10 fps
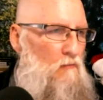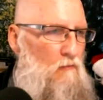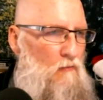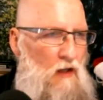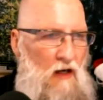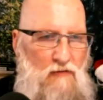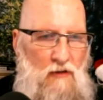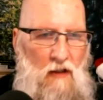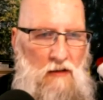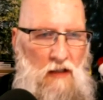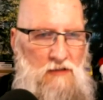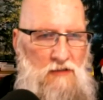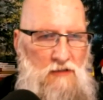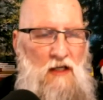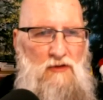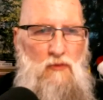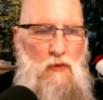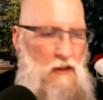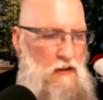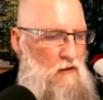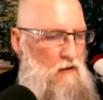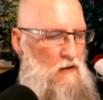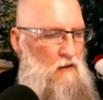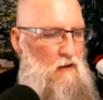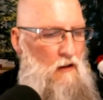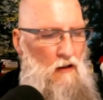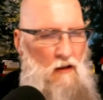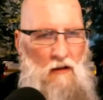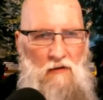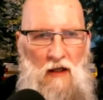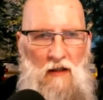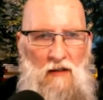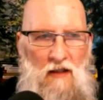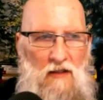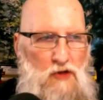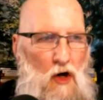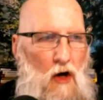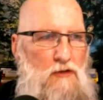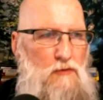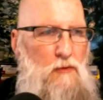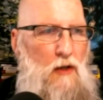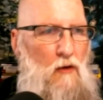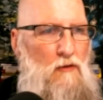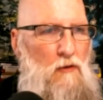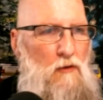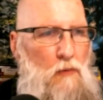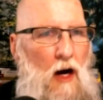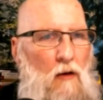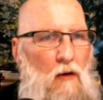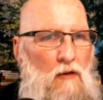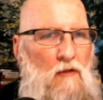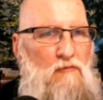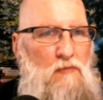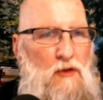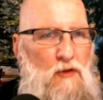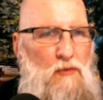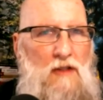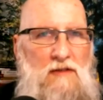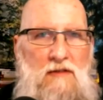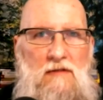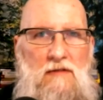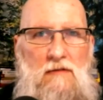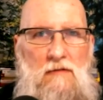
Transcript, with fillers: We have a guest next week that talks about the power of pure presence.